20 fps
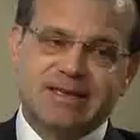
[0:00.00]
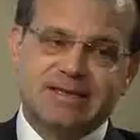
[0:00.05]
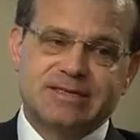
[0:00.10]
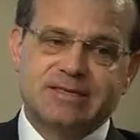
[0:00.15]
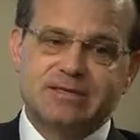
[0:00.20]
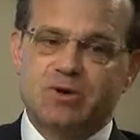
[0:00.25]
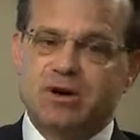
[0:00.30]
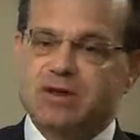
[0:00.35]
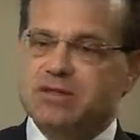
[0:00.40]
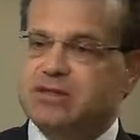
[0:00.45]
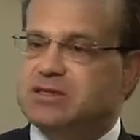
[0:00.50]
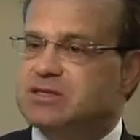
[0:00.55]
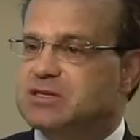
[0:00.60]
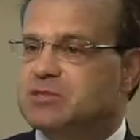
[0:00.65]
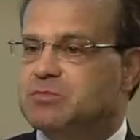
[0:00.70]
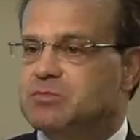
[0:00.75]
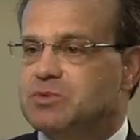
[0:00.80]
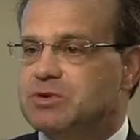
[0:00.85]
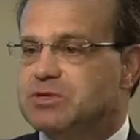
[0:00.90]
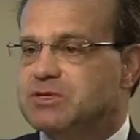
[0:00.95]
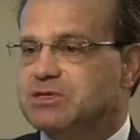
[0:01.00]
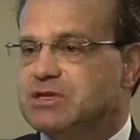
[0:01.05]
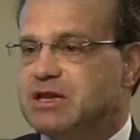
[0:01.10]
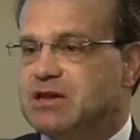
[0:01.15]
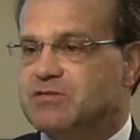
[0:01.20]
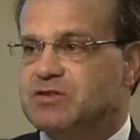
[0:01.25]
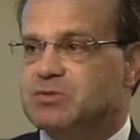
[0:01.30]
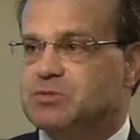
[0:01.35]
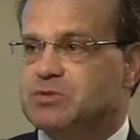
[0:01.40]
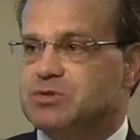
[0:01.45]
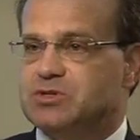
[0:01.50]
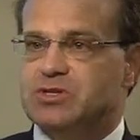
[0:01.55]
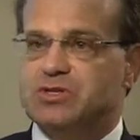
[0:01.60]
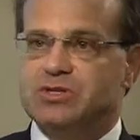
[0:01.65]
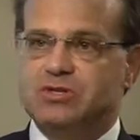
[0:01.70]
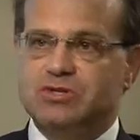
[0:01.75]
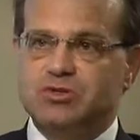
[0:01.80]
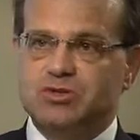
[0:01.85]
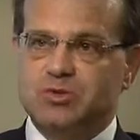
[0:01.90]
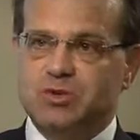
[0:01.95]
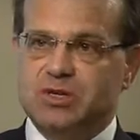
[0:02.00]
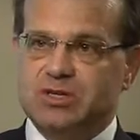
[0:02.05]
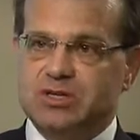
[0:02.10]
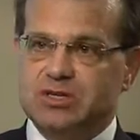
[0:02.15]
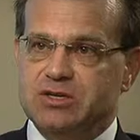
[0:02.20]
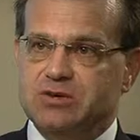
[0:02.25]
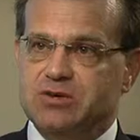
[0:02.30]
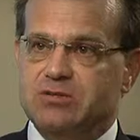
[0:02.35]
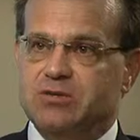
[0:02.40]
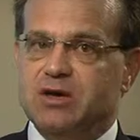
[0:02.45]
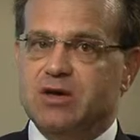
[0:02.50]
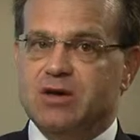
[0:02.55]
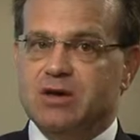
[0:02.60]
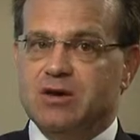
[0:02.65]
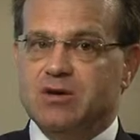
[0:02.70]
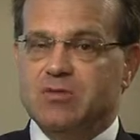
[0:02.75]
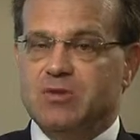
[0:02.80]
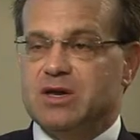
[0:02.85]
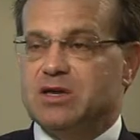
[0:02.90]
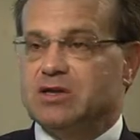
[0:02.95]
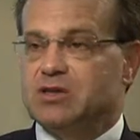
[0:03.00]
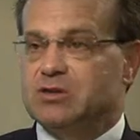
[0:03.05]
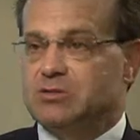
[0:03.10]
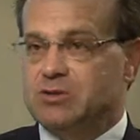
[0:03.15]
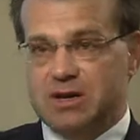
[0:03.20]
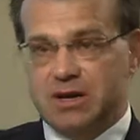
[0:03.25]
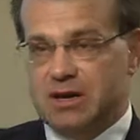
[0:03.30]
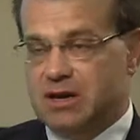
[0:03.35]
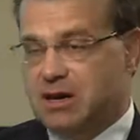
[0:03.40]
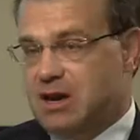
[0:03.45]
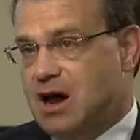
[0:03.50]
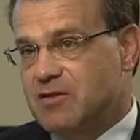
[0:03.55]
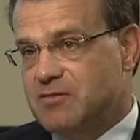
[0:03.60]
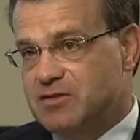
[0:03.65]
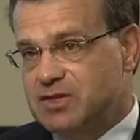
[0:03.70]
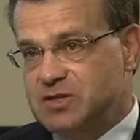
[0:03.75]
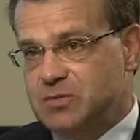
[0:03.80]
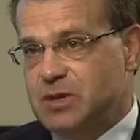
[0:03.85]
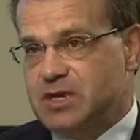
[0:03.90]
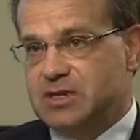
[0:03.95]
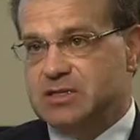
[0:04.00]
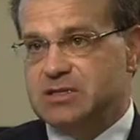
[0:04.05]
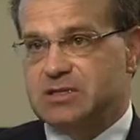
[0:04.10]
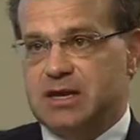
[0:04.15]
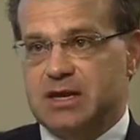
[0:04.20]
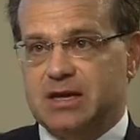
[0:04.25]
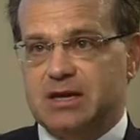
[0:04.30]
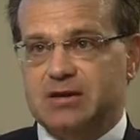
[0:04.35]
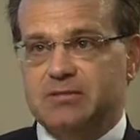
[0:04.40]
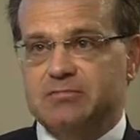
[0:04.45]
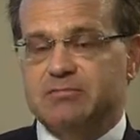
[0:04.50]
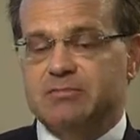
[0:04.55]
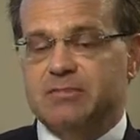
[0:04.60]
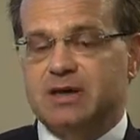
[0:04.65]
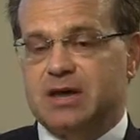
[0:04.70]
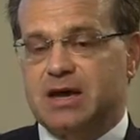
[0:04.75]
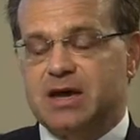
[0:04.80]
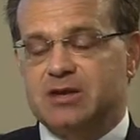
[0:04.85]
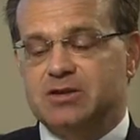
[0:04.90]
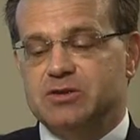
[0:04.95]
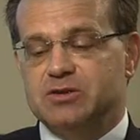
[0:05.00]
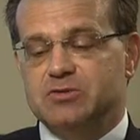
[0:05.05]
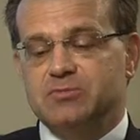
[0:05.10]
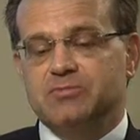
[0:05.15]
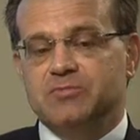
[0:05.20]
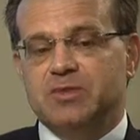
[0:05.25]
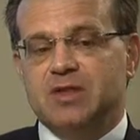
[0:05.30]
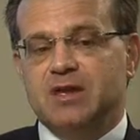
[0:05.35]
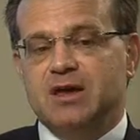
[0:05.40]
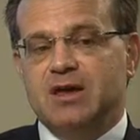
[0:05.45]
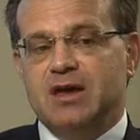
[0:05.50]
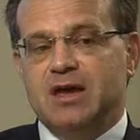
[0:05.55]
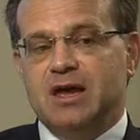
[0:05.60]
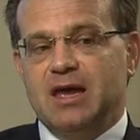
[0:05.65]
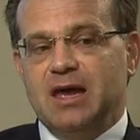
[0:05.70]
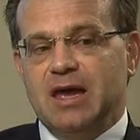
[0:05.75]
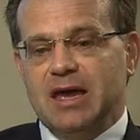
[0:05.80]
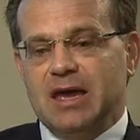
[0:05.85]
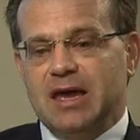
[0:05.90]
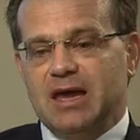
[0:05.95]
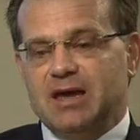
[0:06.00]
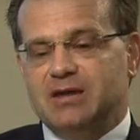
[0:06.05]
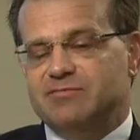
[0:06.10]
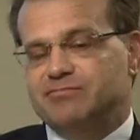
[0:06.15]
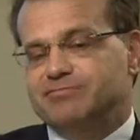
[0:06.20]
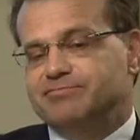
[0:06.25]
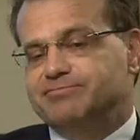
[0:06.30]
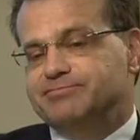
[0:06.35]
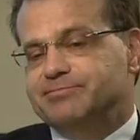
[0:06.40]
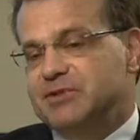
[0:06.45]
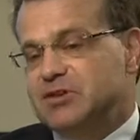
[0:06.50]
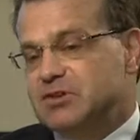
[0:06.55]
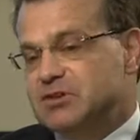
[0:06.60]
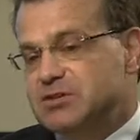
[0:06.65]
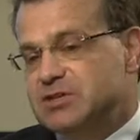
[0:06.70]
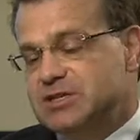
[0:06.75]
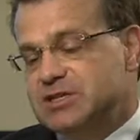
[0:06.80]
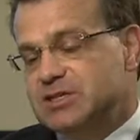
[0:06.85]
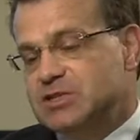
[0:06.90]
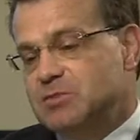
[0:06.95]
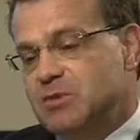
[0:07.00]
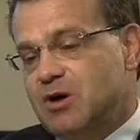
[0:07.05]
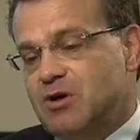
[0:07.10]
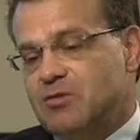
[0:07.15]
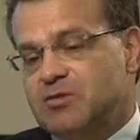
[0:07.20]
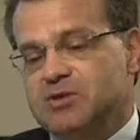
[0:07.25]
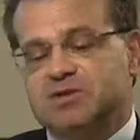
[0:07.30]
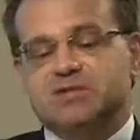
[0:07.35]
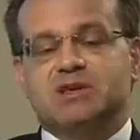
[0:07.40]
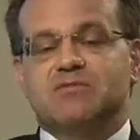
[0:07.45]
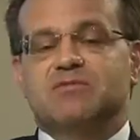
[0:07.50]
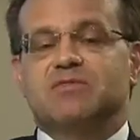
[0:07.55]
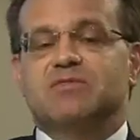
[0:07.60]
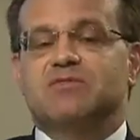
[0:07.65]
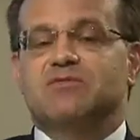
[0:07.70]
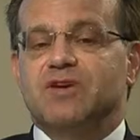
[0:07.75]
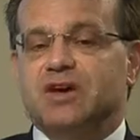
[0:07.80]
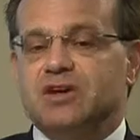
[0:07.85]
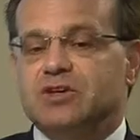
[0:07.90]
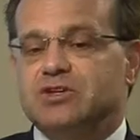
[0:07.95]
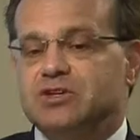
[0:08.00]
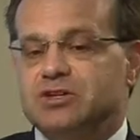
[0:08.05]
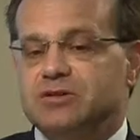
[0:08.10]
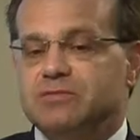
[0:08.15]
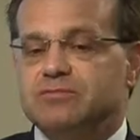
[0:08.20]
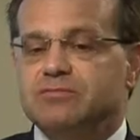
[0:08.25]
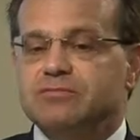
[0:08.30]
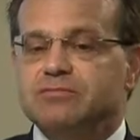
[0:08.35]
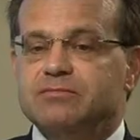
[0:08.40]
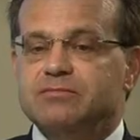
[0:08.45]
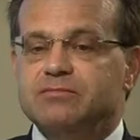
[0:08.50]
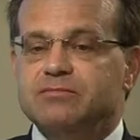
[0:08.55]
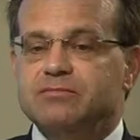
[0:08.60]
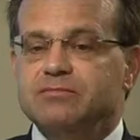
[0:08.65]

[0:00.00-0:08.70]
It's one of the simplest, safest procedures we do. We can do it in an office-based setting, like I do, and there's a small risk of infection,